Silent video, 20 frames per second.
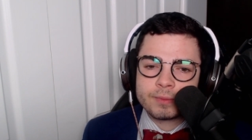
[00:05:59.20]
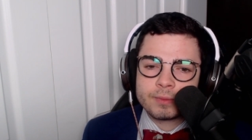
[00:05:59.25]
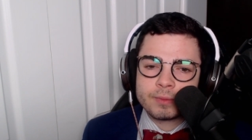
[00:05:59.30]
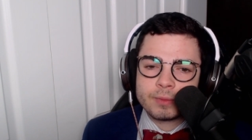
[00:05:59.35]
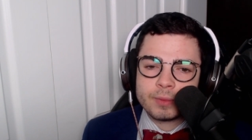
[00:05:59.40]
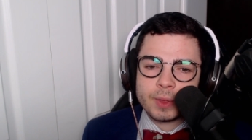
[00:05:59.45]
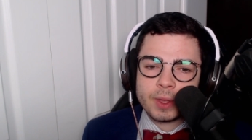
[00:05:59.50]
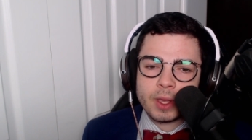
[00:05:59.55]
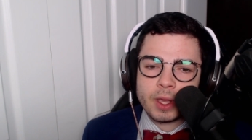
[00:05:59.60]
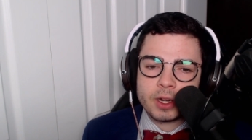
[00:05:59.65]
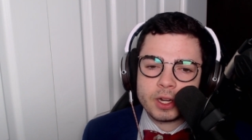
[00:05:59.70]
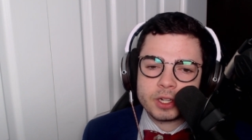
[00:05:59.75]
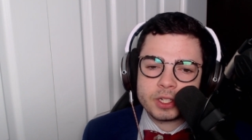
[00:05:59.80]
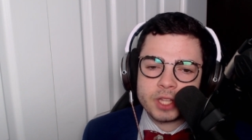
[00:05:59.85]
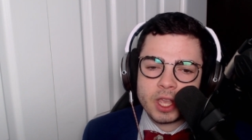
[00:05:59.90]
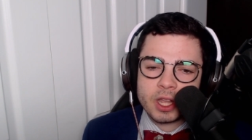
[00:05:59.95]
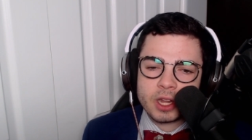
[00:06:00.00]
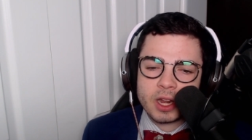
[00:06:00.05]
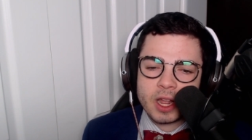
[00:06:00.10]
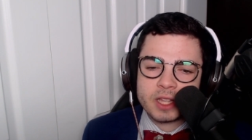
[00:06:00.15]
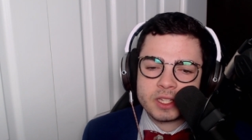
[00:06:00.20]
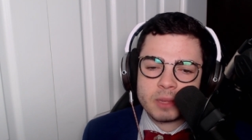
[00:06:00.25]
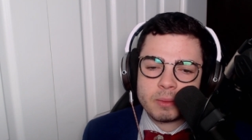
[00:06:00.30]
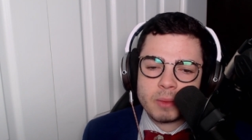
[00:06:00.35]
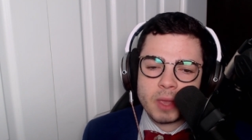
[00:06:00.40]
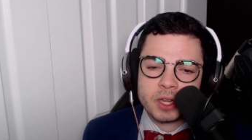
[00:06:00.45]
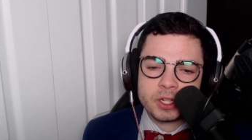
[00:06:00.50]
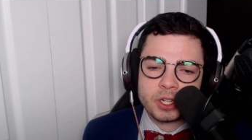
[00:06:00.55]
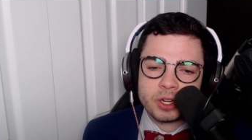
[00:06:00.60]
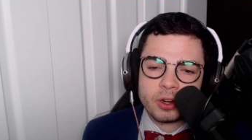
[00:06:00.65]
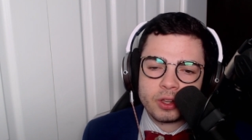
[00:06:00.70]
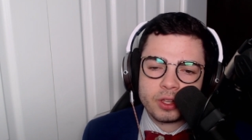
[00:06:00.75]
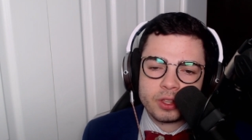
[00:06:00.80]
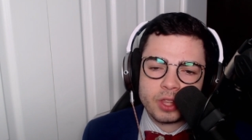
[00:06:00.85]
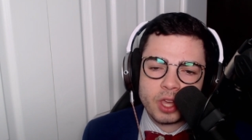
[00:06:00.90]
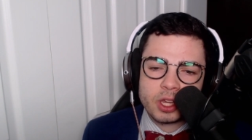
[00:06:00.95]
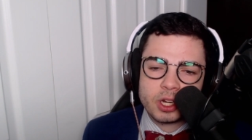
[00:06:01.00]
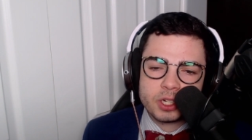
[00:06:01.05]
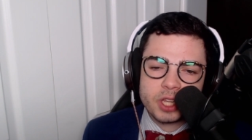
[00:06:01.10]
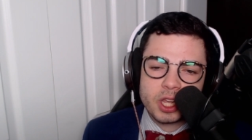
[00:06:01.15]
The Undertaker, as I mentioned earlier, the
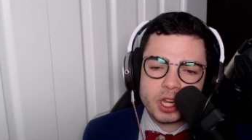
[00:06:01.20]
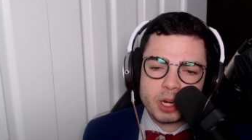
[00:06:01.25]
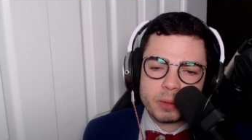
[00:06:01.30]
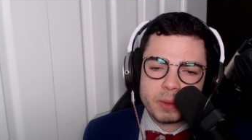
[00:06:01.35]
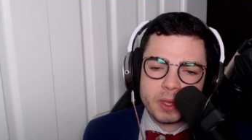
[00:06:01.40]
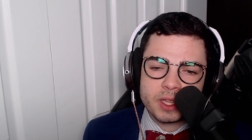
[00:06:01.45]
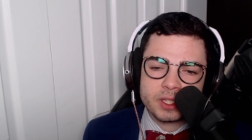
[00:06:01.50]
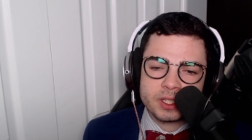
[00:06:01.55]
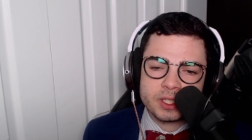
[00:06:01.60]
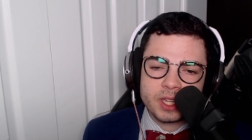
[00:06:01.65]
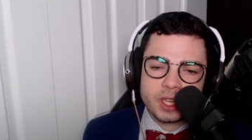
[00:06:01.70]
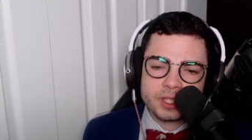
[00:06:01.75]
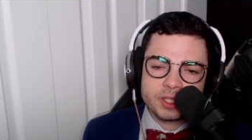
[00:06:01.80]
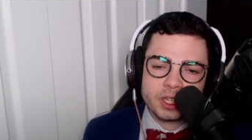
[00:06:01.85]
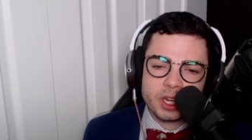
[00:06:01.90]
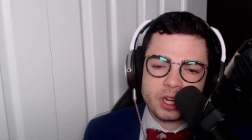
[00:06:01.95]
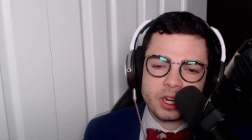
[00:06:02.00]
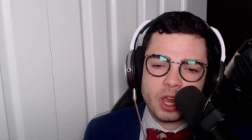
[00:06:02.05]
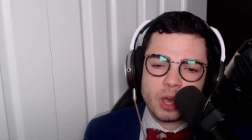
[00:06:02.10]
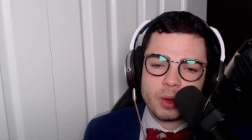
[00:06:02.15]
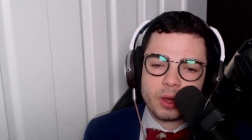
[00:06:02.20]
Undertaker being 16-0 at